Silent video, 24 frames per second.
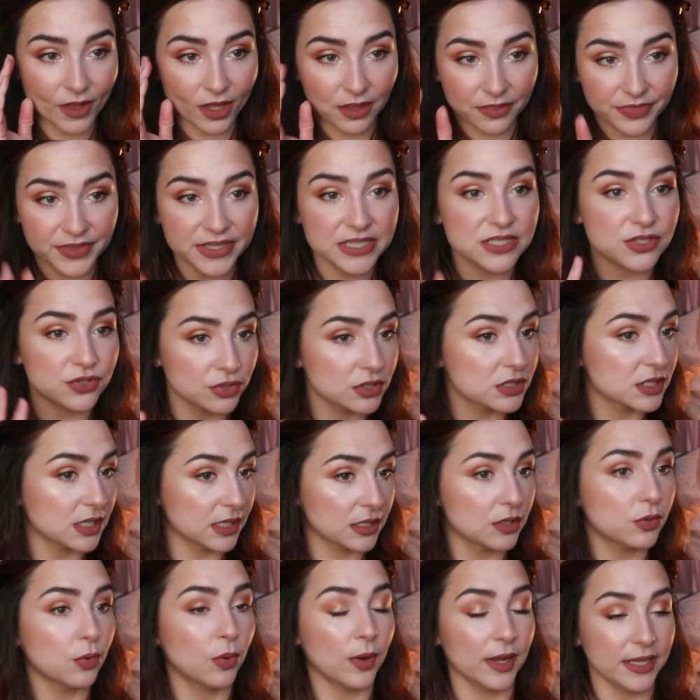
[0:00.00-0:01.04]
this looks
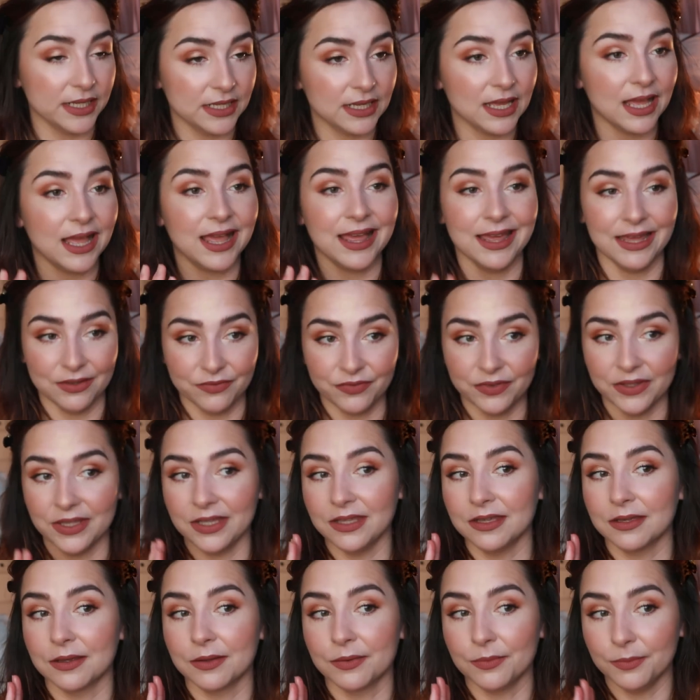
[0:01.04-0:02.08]
like quite
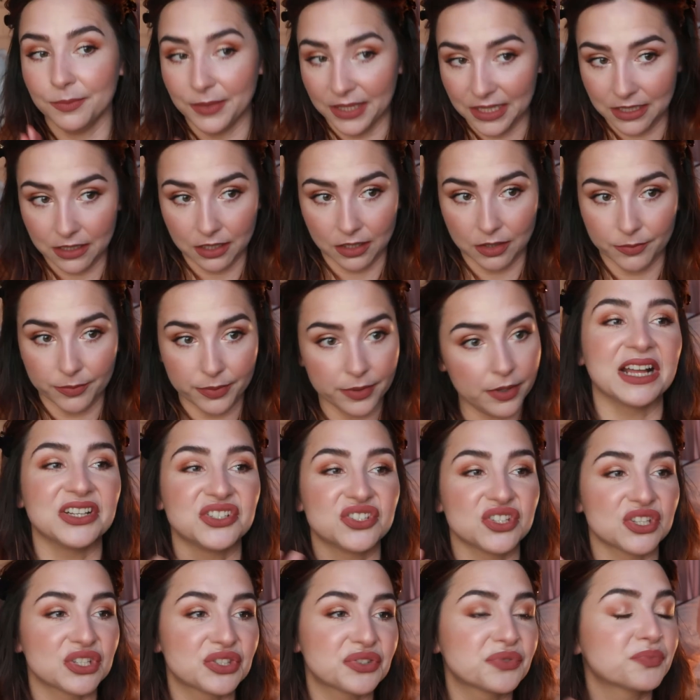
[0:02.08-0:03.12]
heavy makeup. I
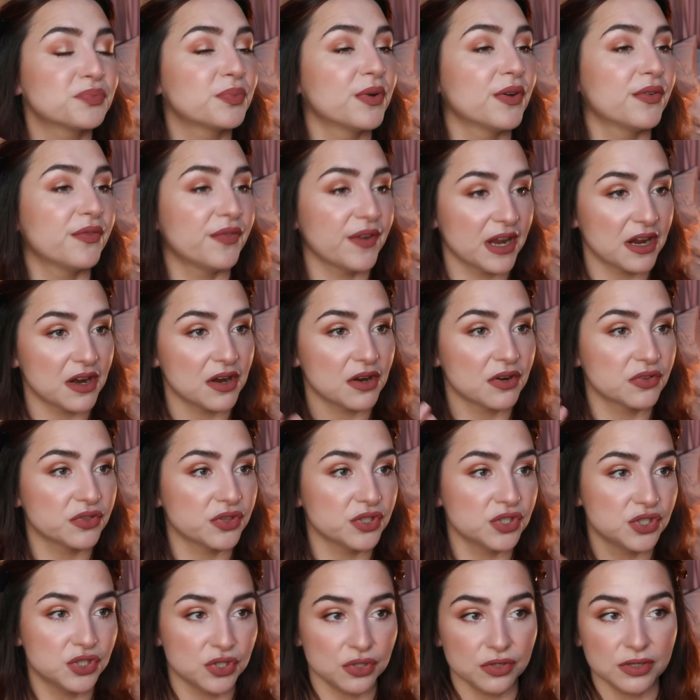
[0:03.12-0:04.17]
just prefer
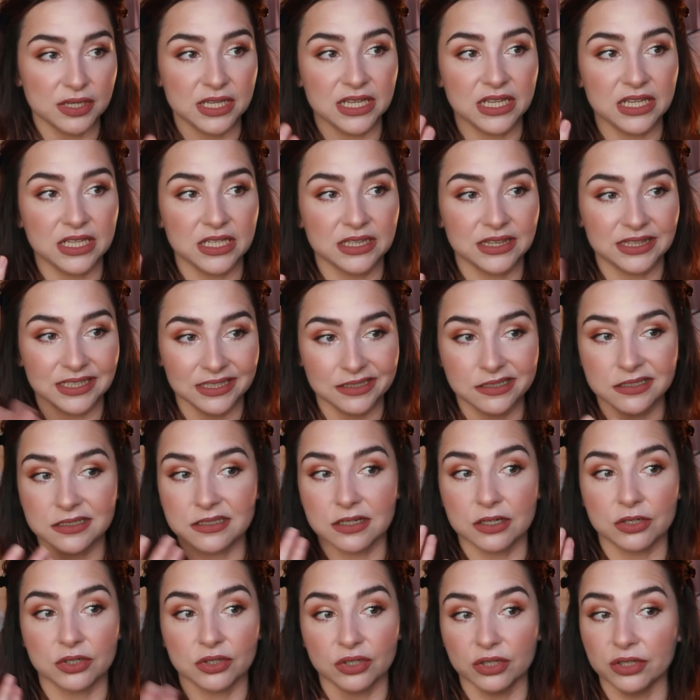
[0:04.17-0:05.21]
the dewy,
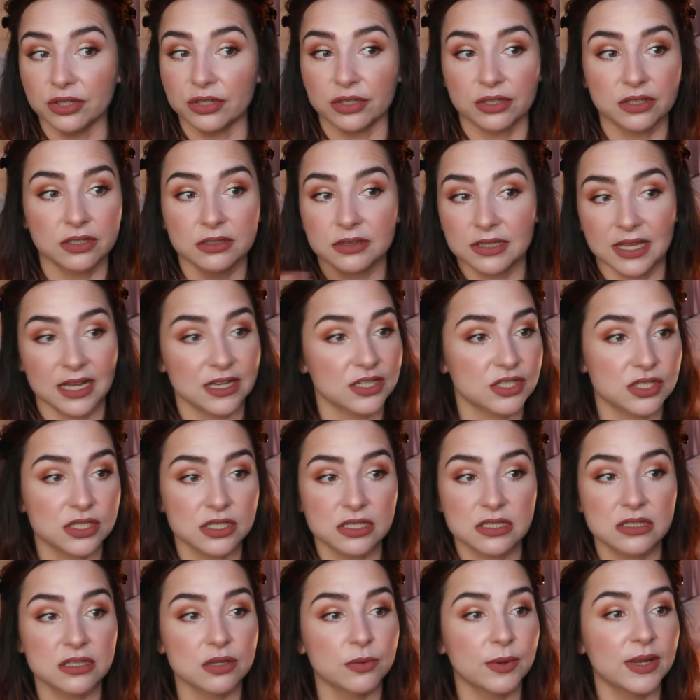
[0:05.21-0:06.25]
lighter look. That's
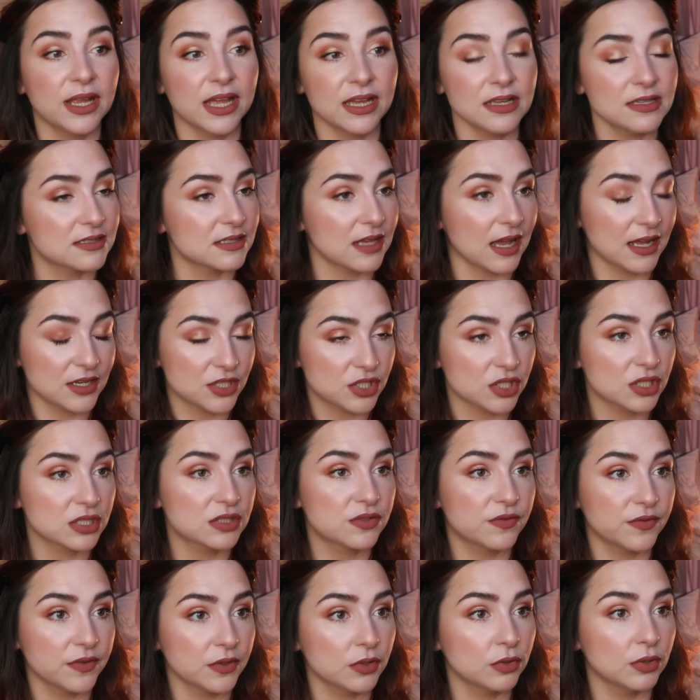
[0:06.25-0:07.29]
just the way it is. I
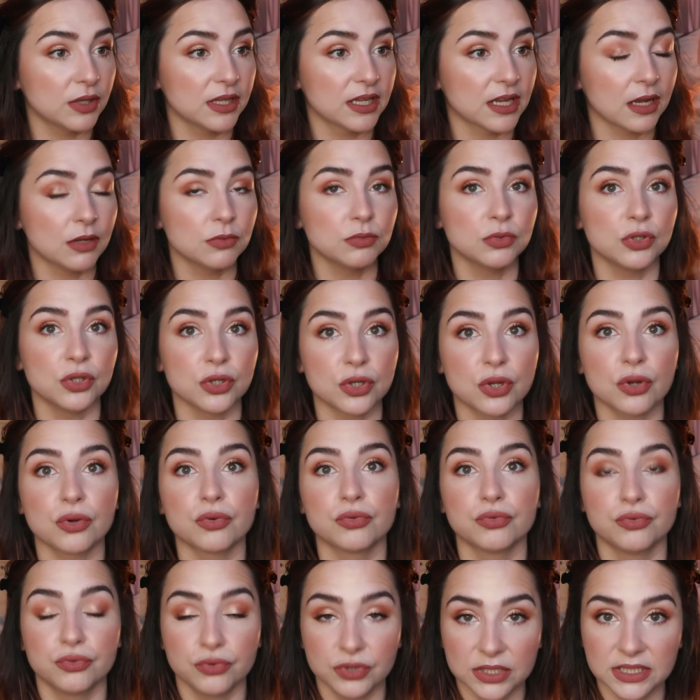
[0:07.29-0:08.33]
just feel like I look
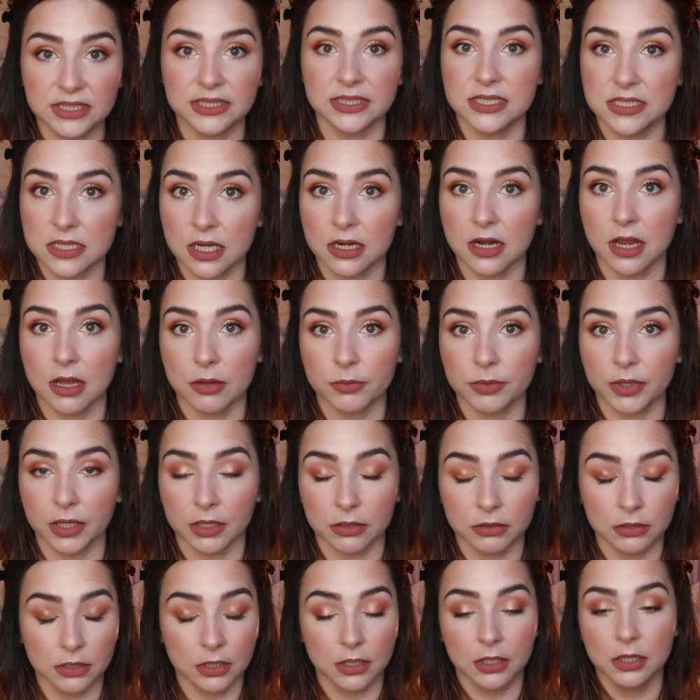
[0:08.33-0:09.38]
really done up now.